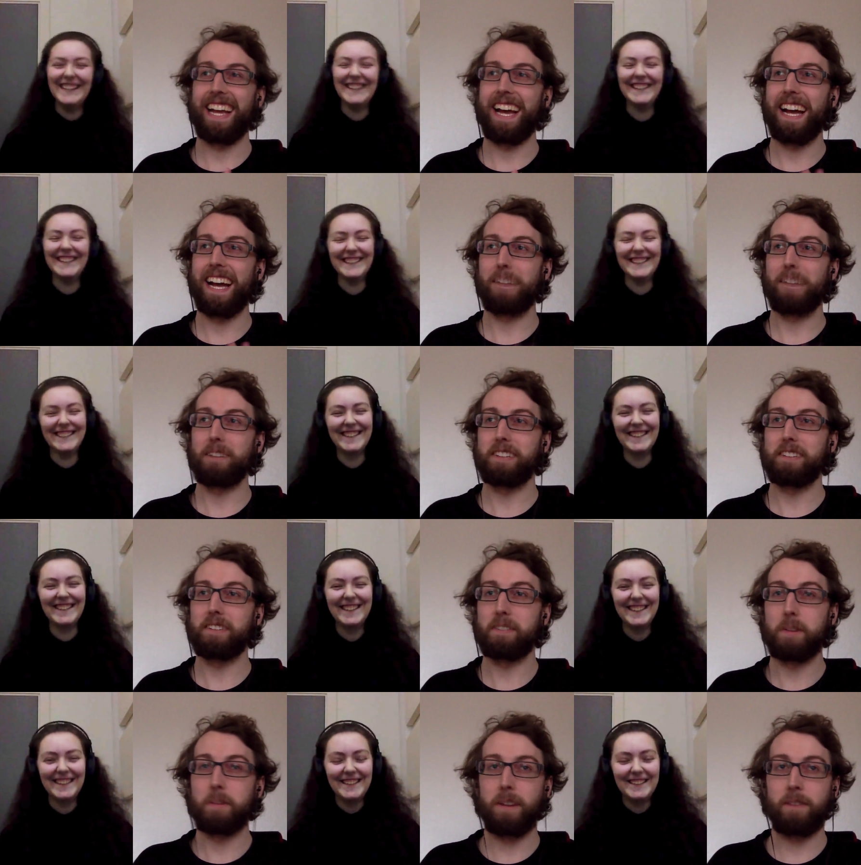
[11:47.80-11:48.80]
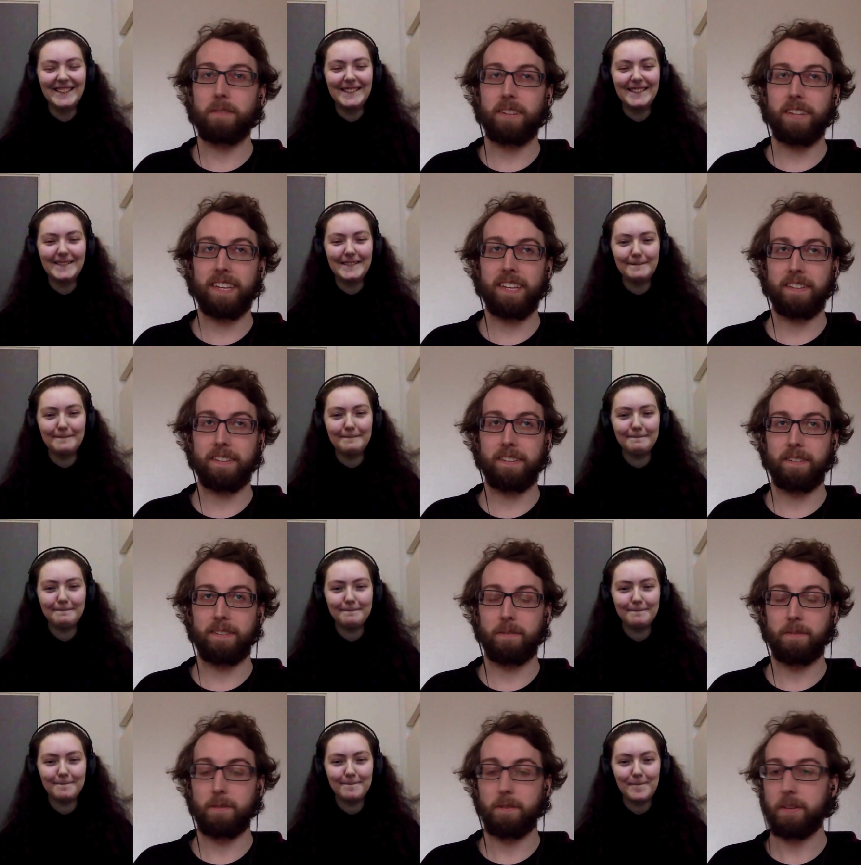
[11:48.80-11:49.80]
Speaker 1: uh, i wanted to know about like uh,
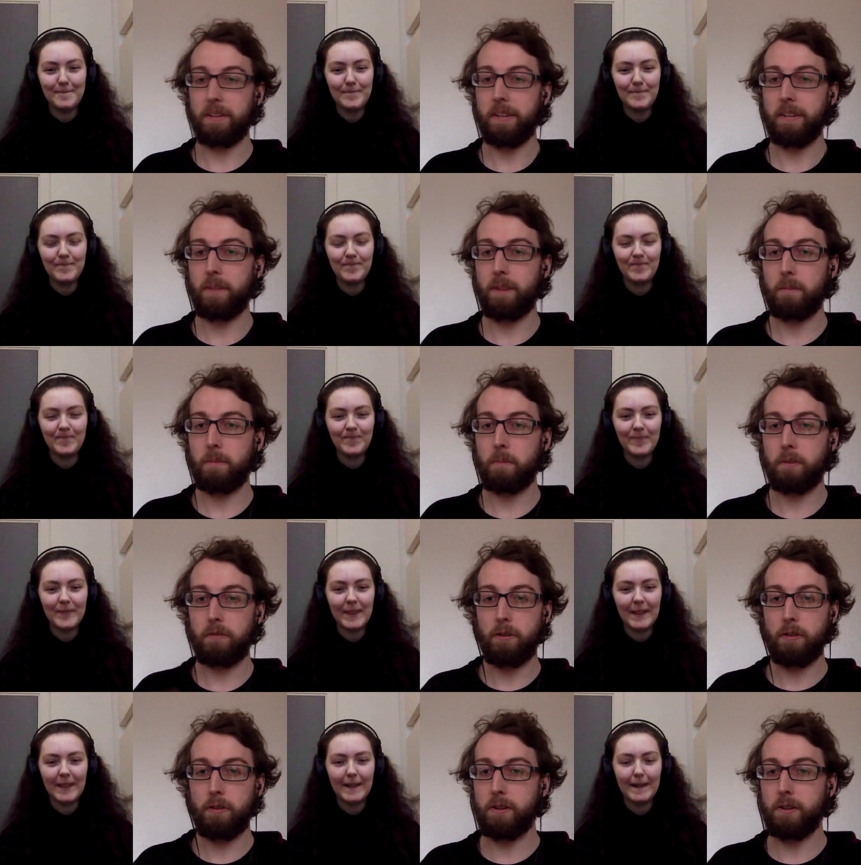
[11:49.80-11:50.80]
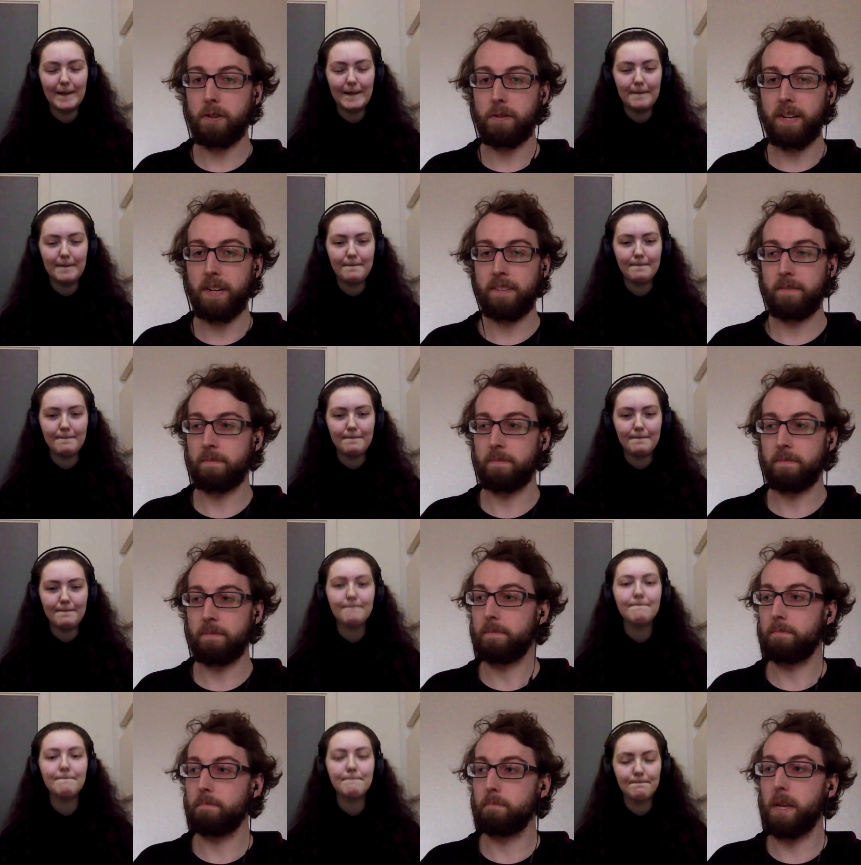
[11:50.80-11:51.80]
you're talking about portfolio and
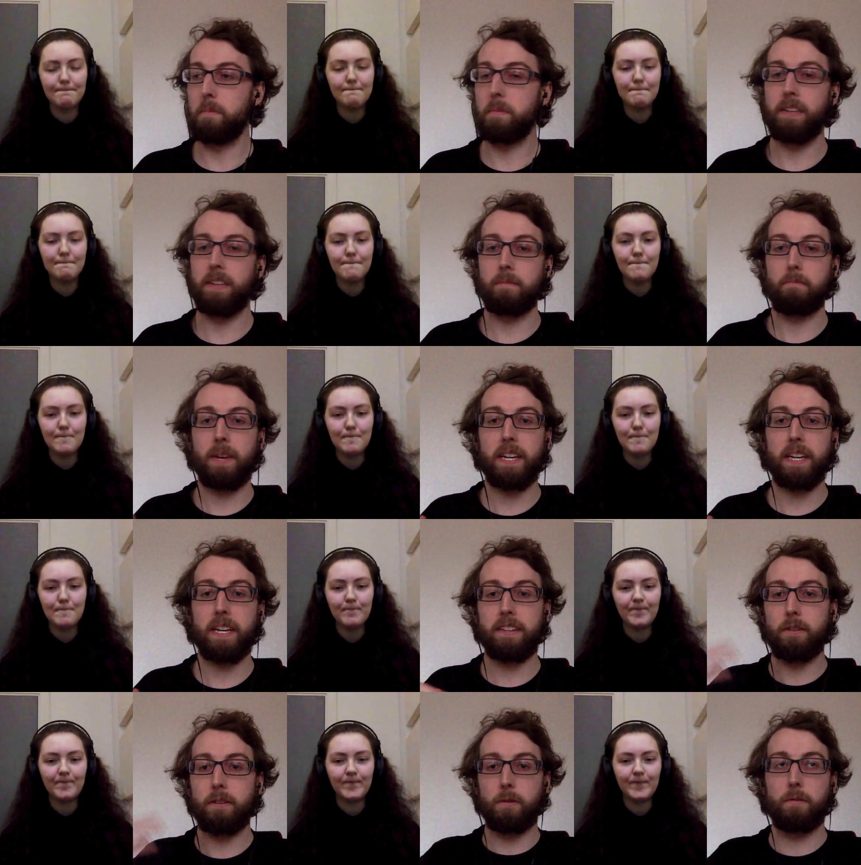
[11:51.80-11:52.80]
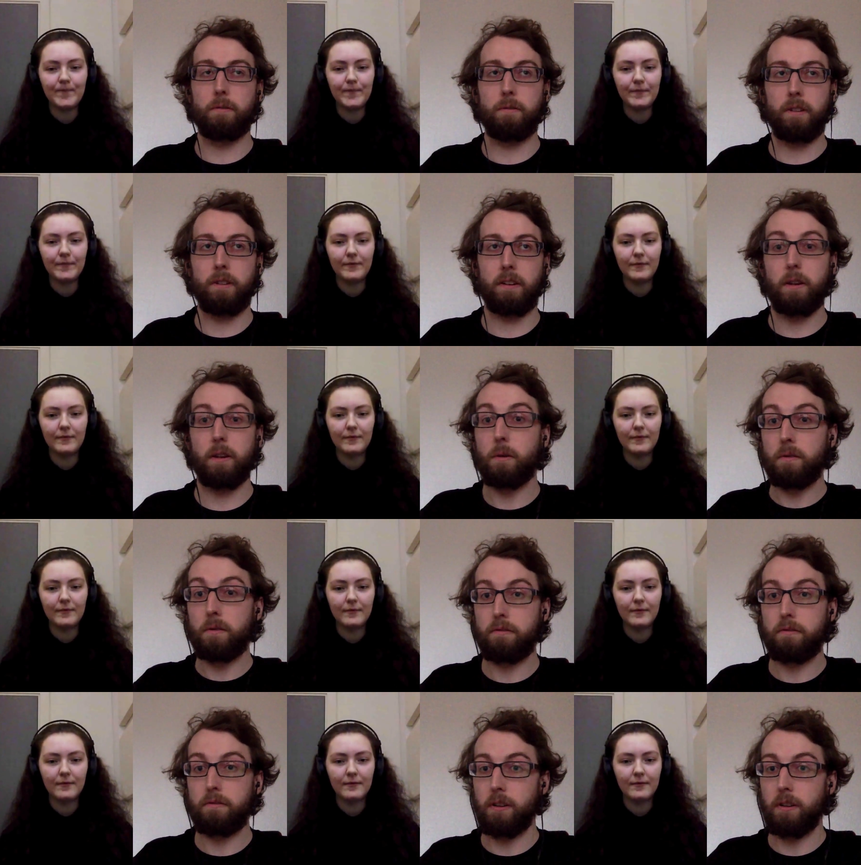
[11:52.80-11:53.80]
maybe making you uh, known
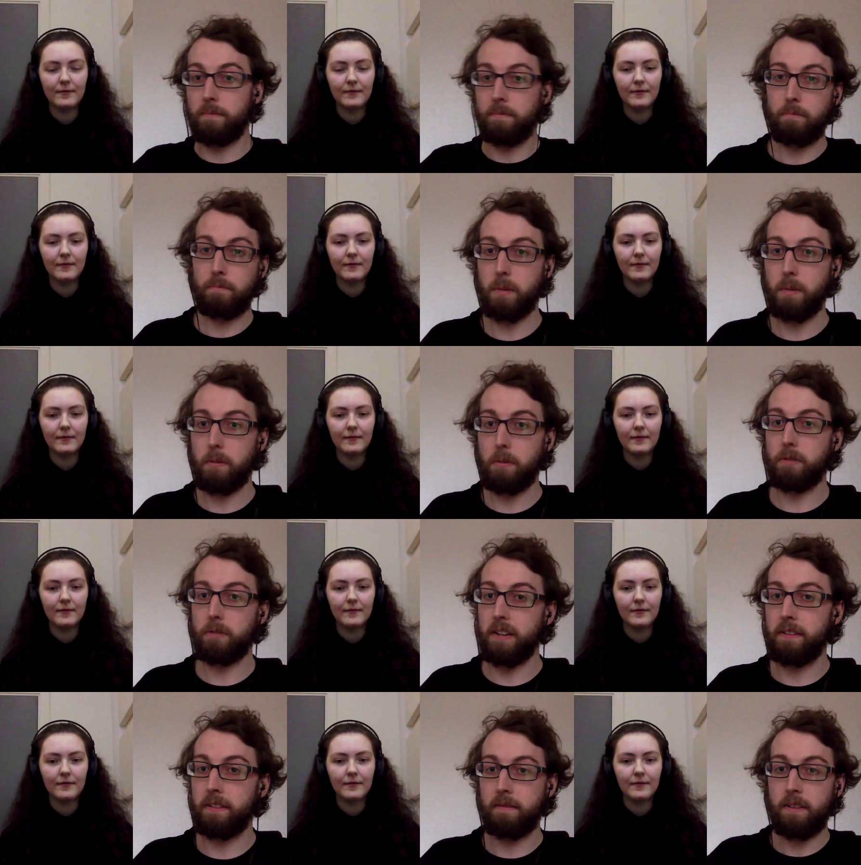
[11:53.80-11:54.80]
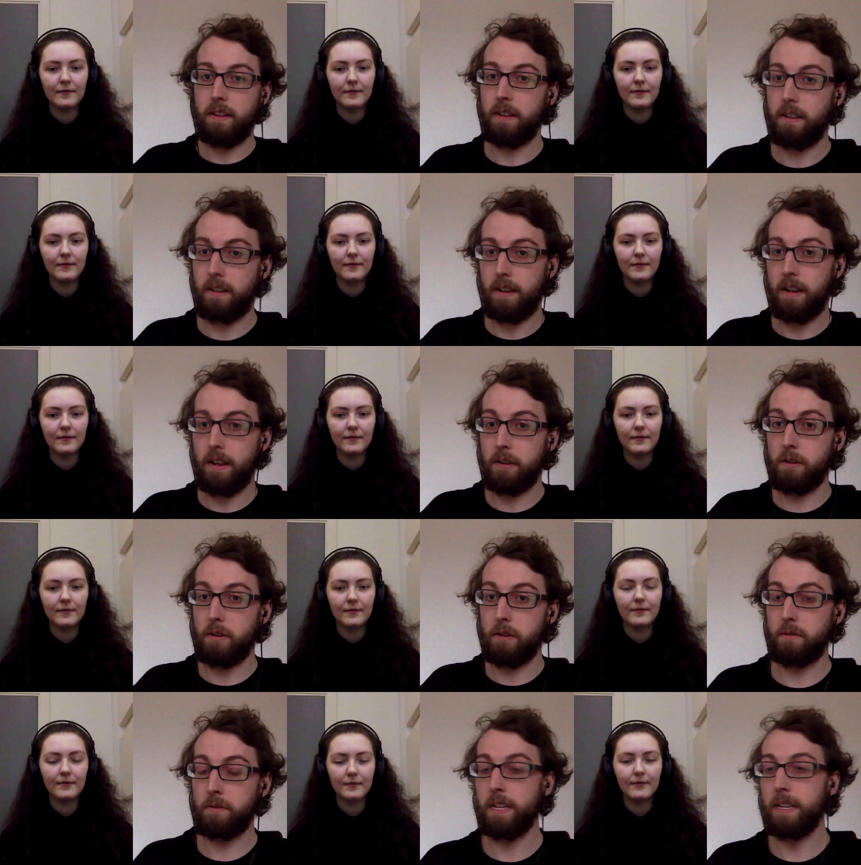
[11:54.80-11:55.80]
from people who can hire
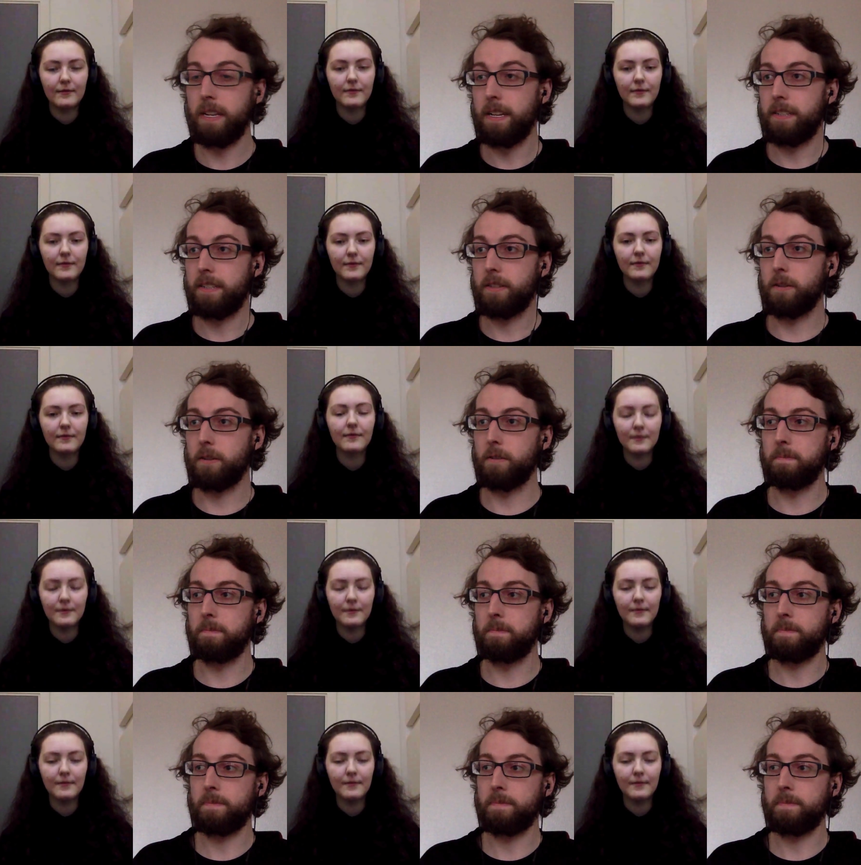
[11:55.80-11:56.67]
you. So, mm -hmm.